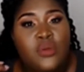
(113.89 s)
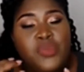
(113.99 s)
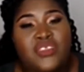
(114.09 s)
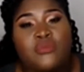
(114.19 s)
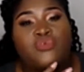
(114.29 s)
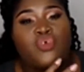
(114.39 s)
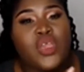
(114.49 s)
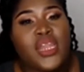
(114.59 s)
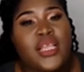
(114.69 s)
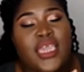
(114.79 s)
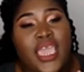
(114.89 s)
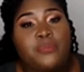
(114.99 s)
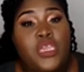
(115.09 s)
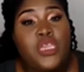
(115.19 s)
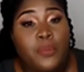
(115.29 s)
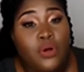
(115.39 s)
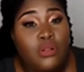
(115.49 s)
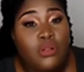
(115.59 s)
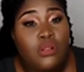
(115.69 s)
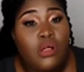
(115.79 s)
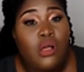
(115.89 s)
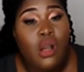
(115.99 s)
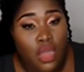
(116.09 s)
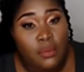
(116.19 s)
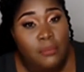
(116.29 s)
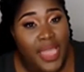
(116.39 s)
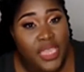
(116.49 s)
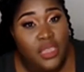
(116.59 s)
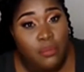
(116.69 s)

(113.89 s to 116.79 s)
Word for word: because I'm trying to get people on my